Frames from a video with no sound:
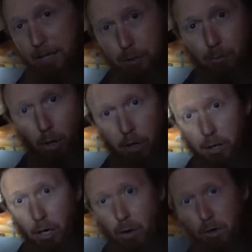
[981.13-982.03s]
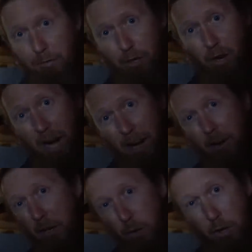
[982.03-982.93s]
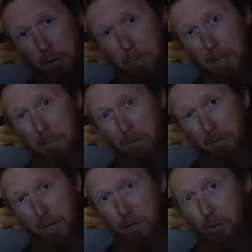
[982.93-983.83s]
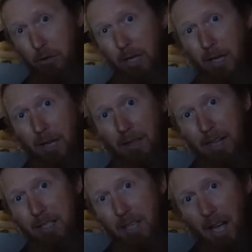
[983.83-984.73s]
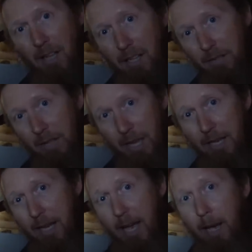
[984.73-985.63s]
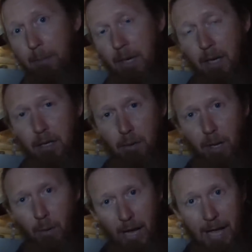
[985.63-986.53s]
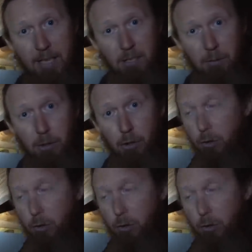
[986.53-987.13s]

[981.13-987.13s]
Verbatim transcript: is part of code. If you're hiring a crawl space professional that is not leaving that gap, you may want to ask them to do